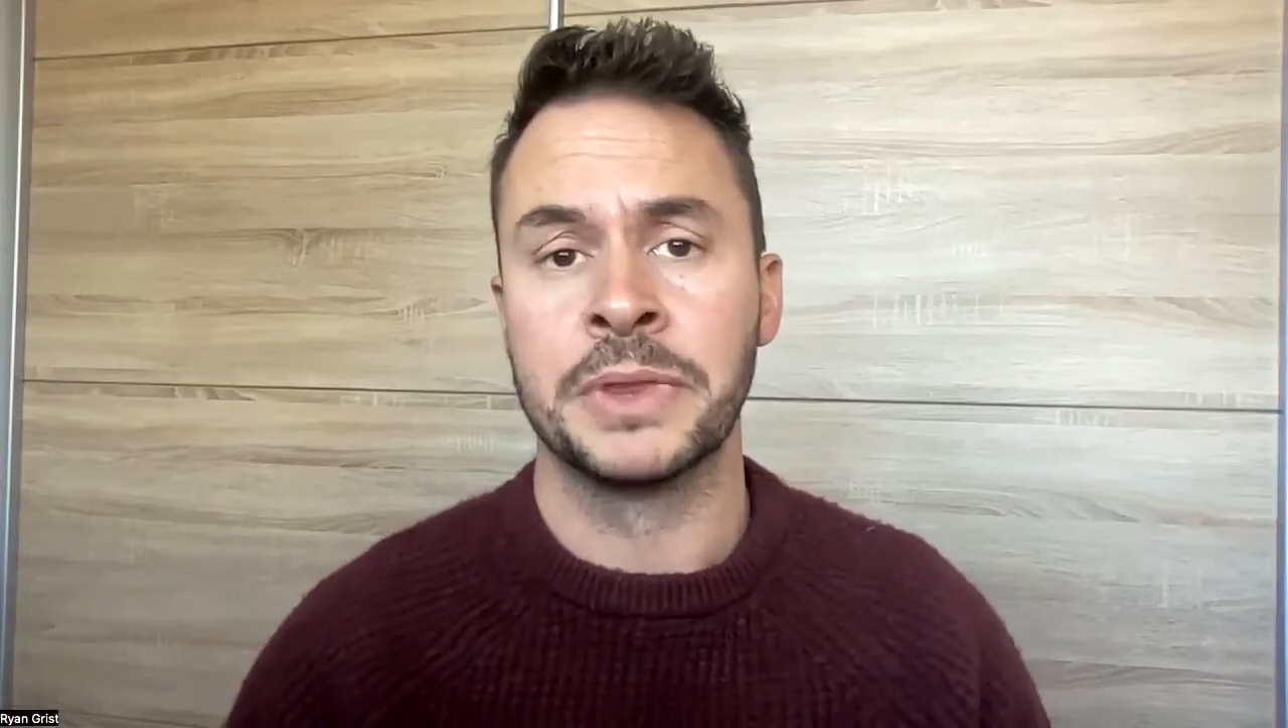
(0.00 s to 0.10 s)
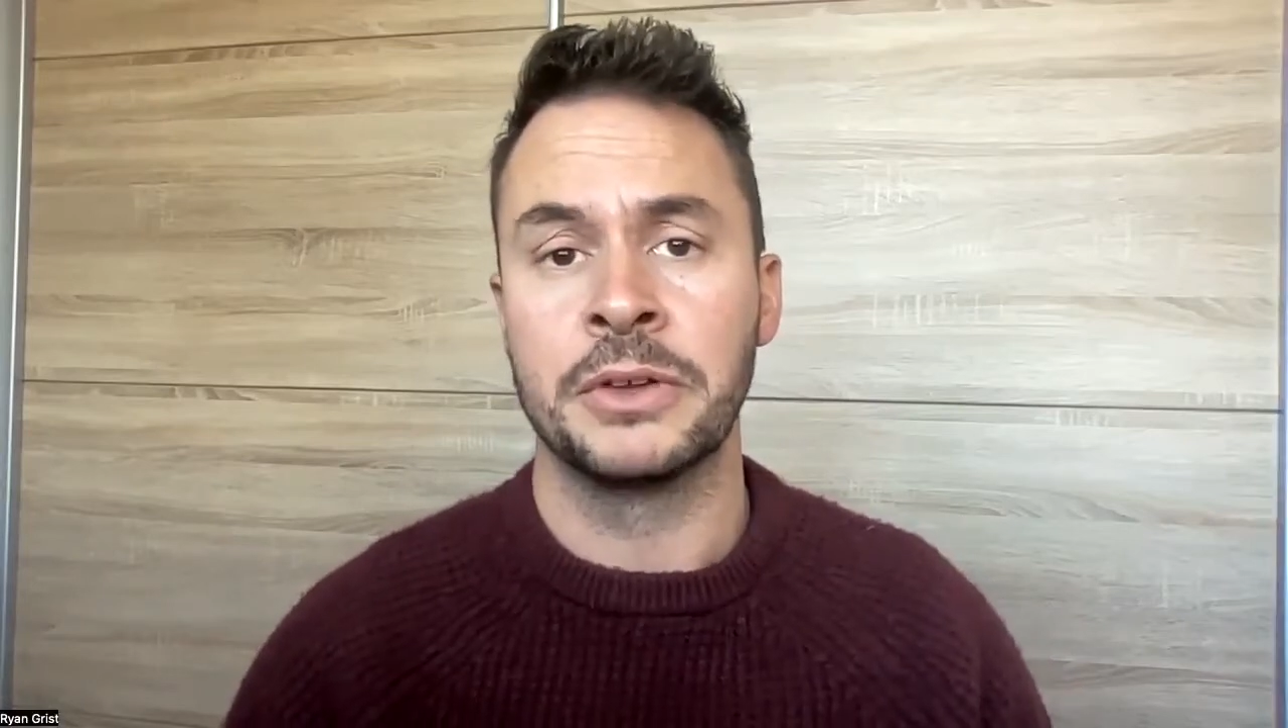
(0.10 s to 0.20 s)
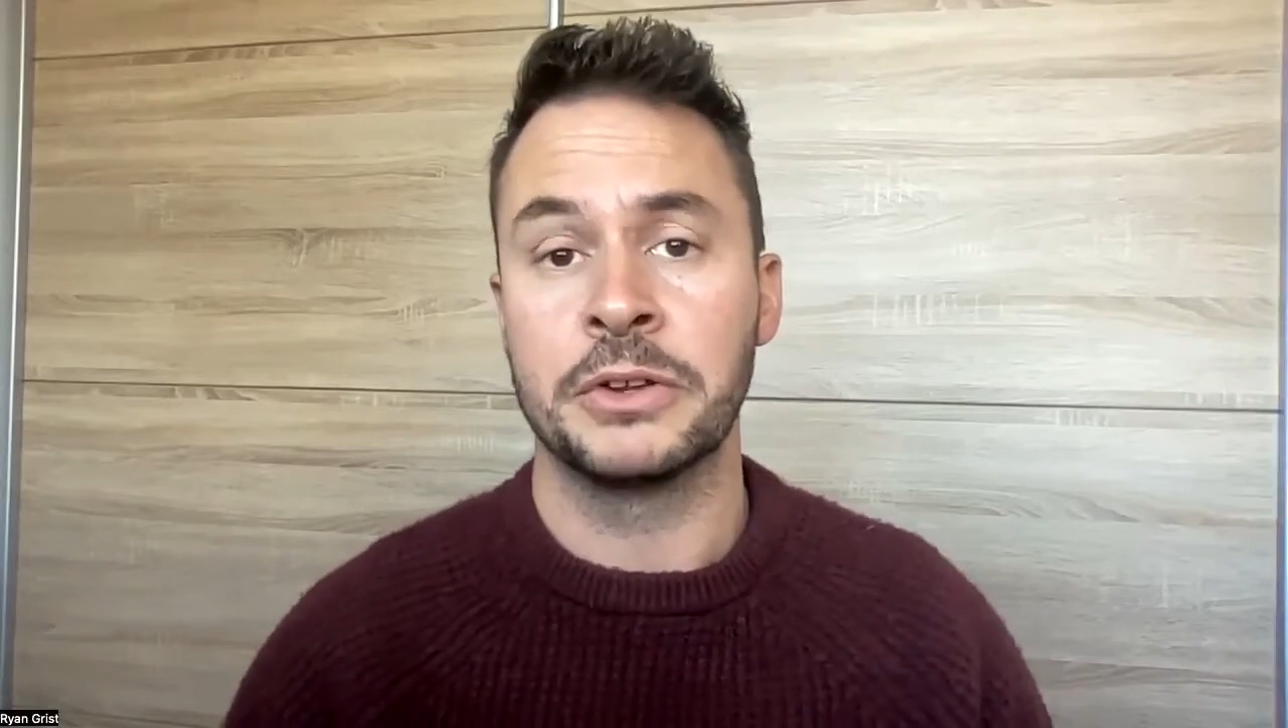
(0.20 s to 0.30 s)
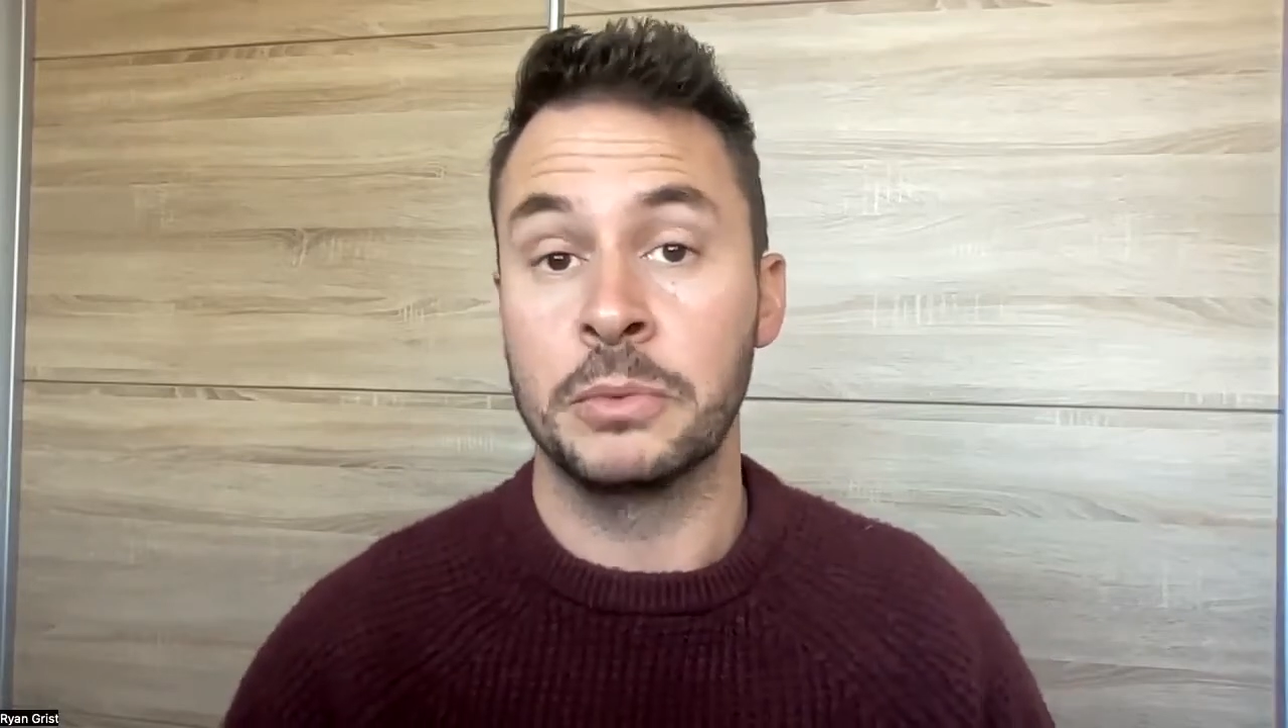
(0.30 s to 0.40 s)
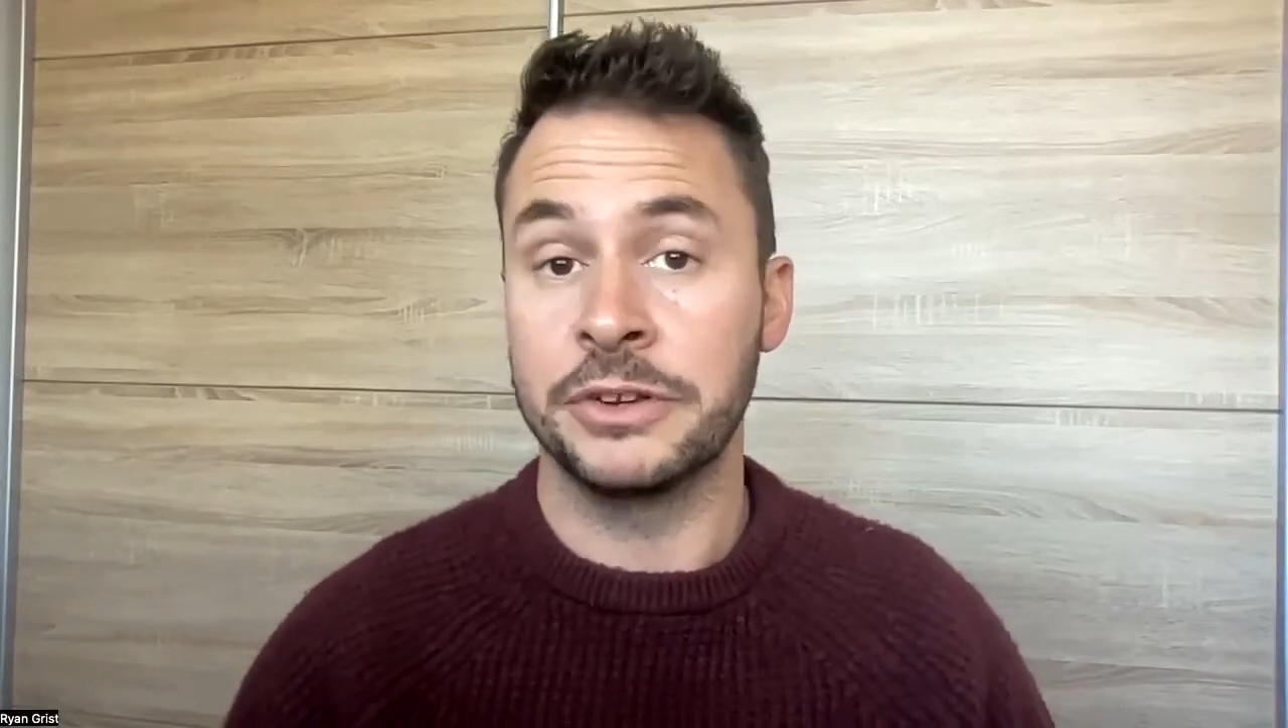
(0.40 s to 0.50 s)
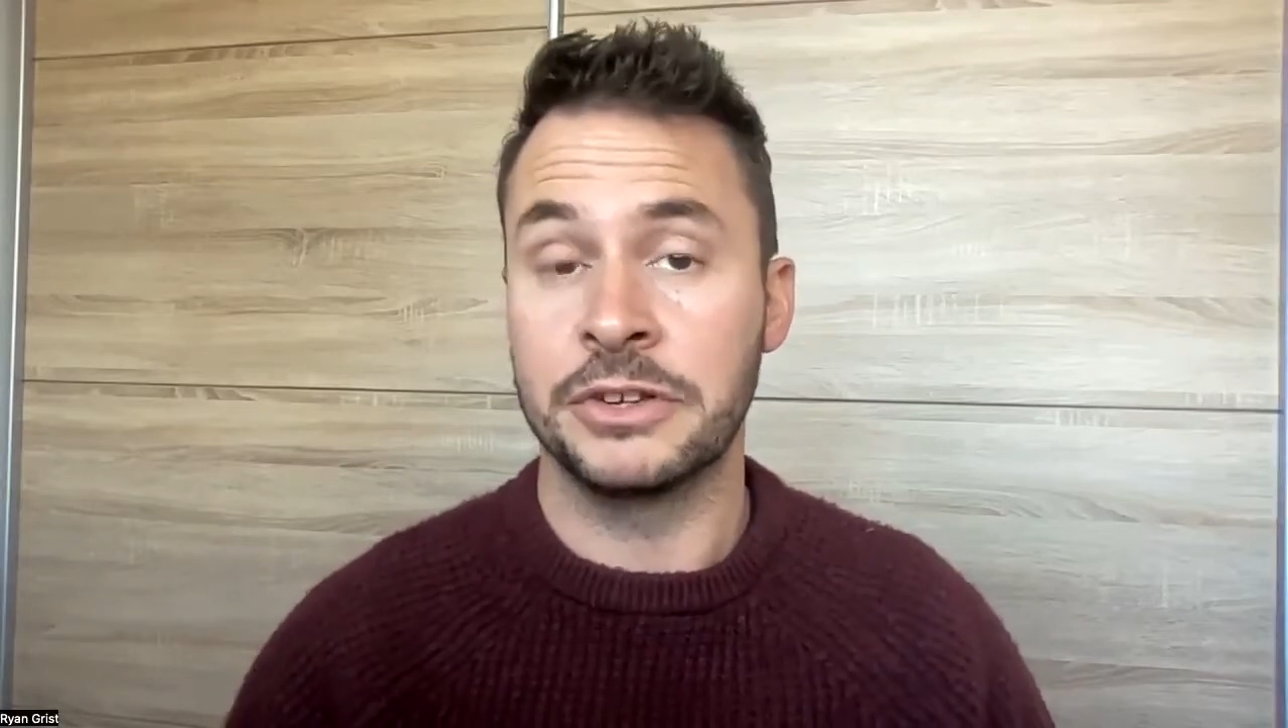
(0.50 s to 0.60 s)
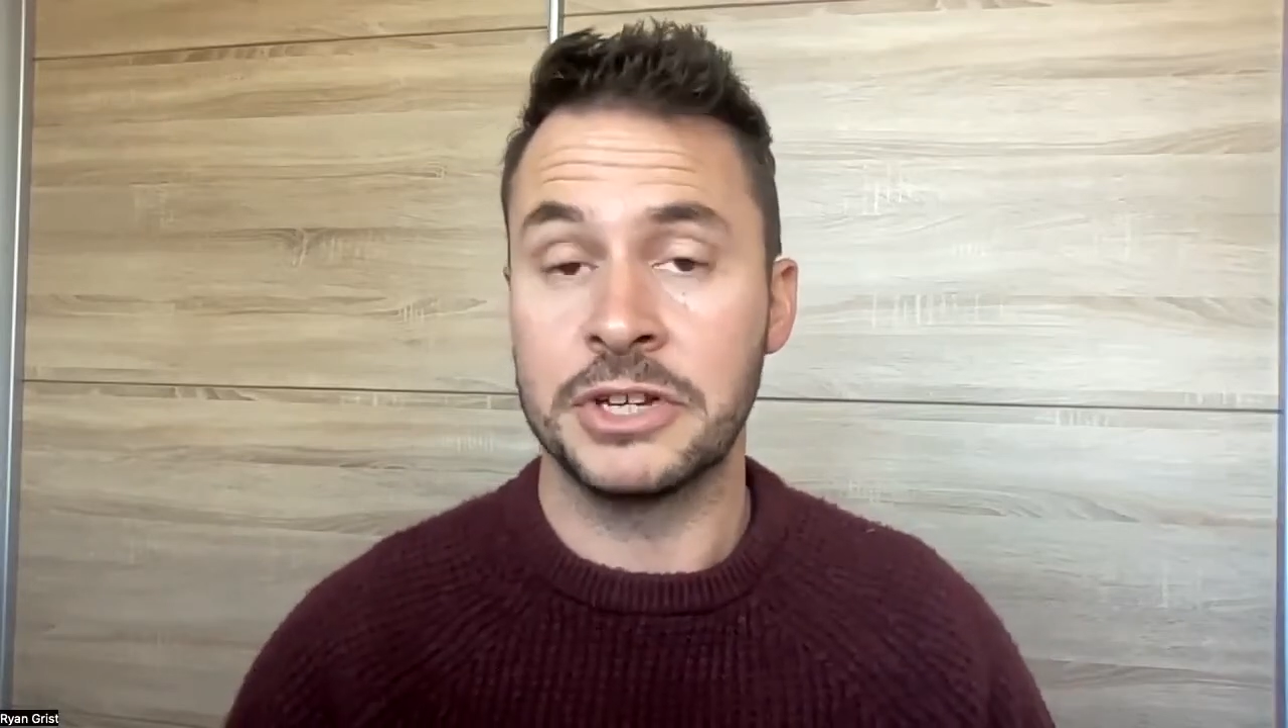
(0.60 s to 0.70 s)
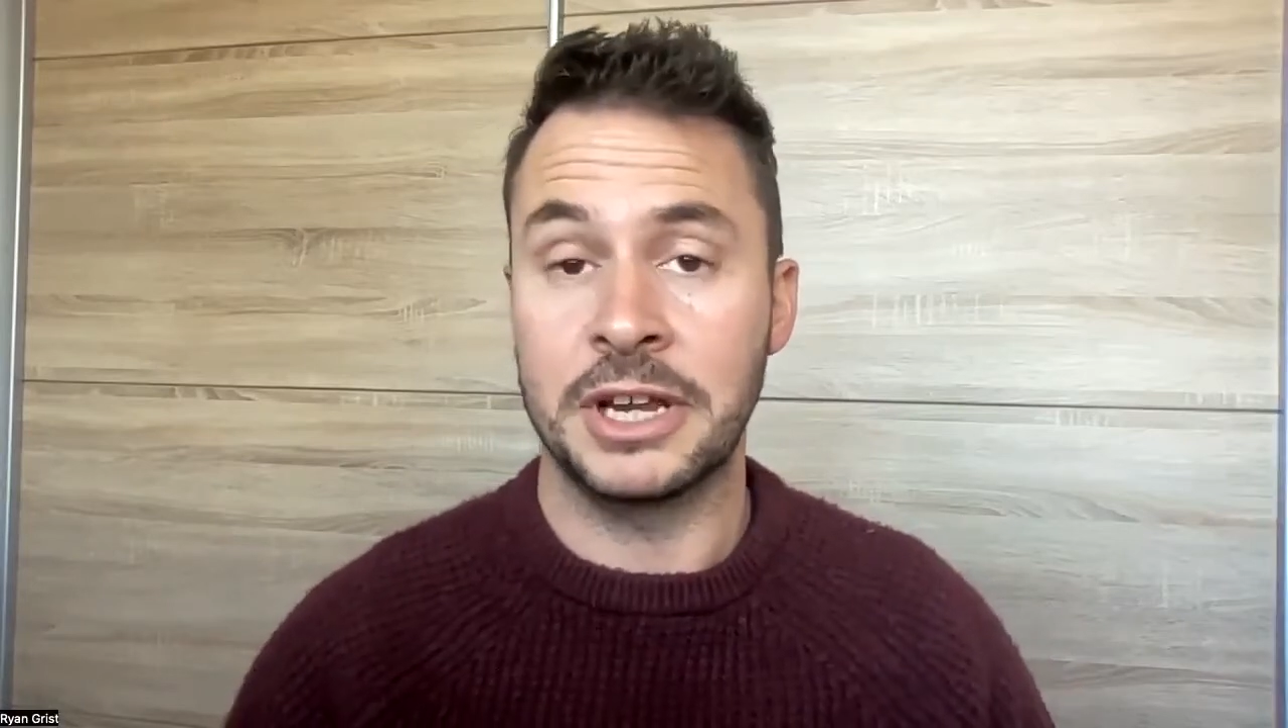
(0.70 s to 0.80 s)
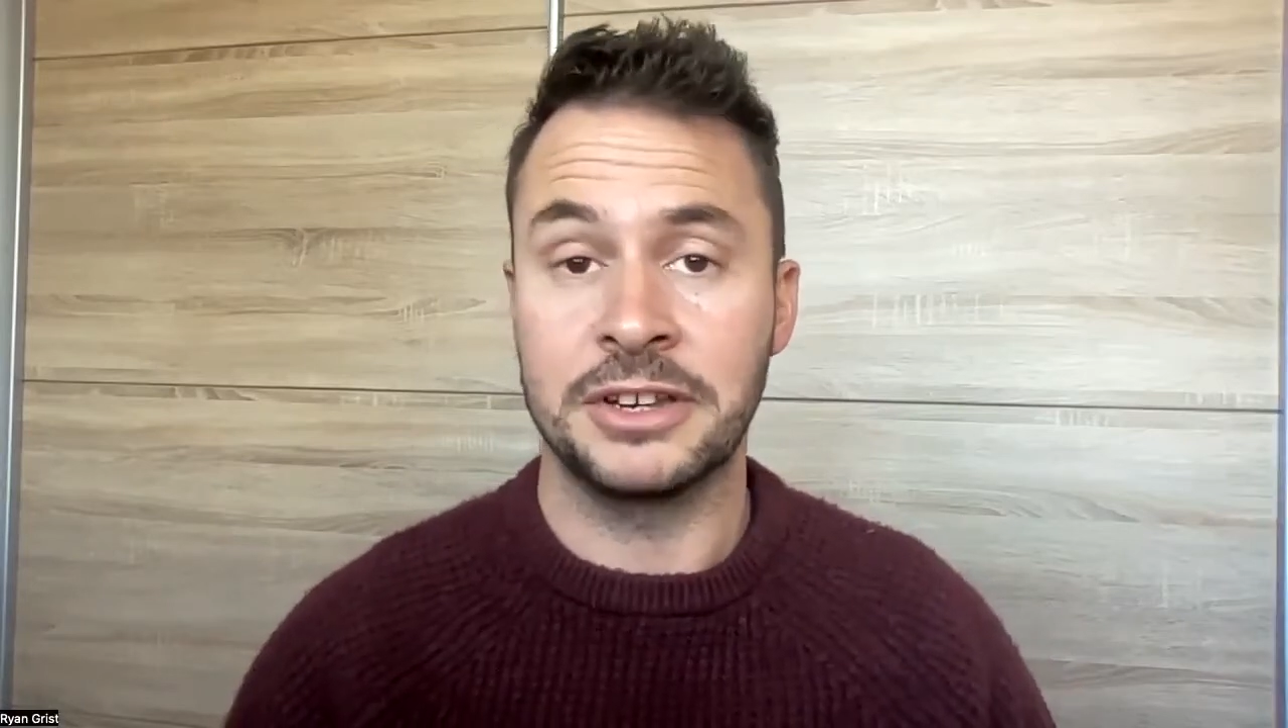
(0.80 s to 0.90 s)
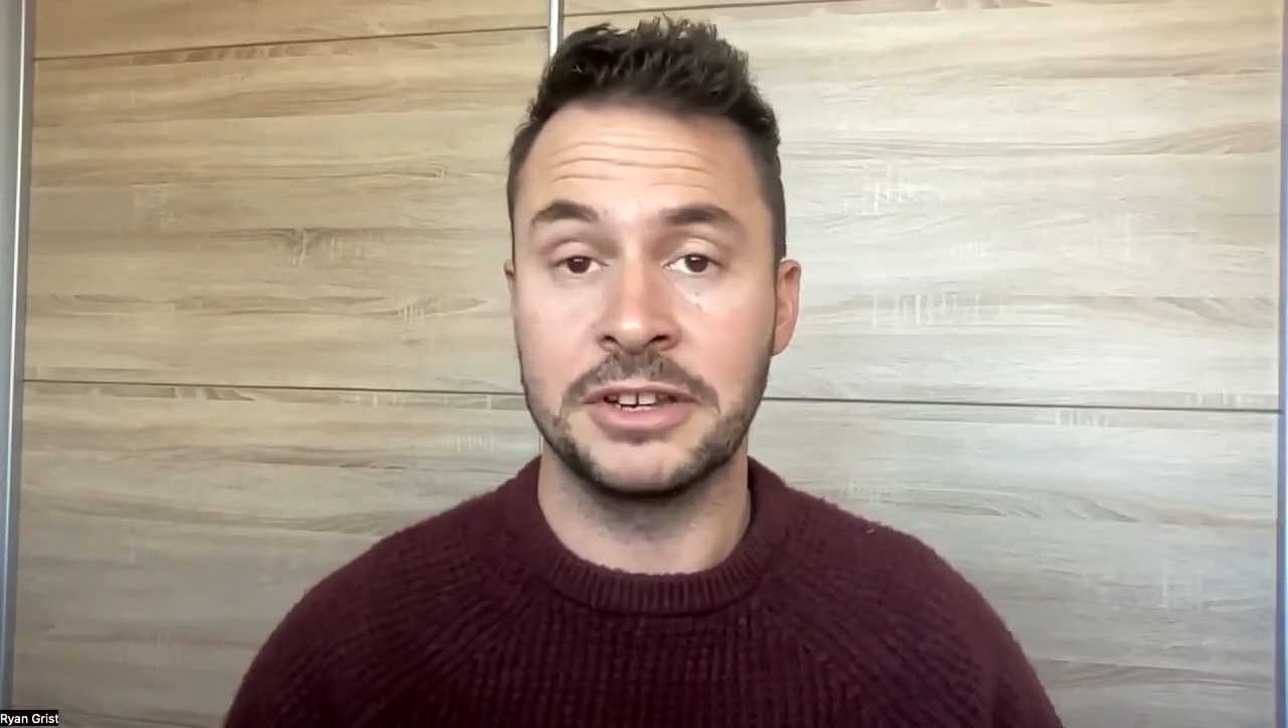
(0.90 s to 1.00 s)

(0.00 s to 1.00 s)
So what I suggest